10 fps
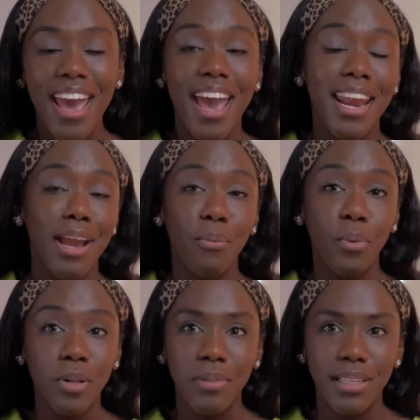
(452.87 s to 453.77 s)
and I
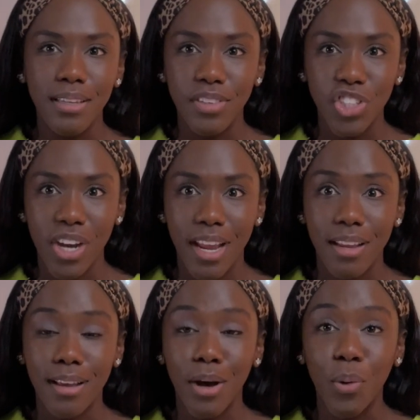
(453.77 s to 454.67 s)
will be leaving
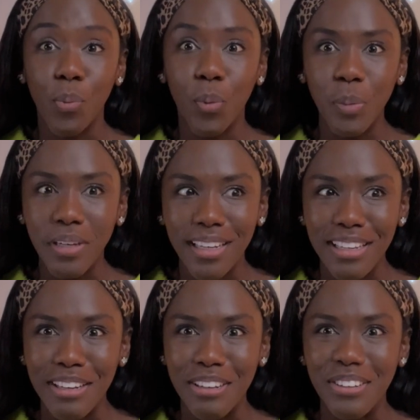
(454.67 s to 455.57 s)
China a woman,
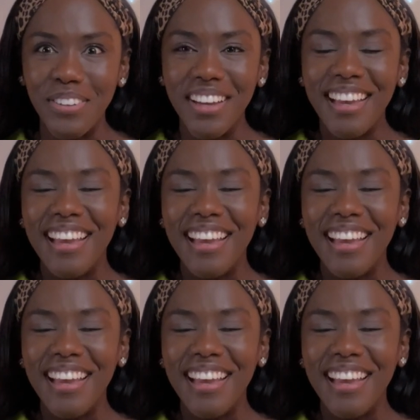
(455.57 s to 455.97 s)
you know.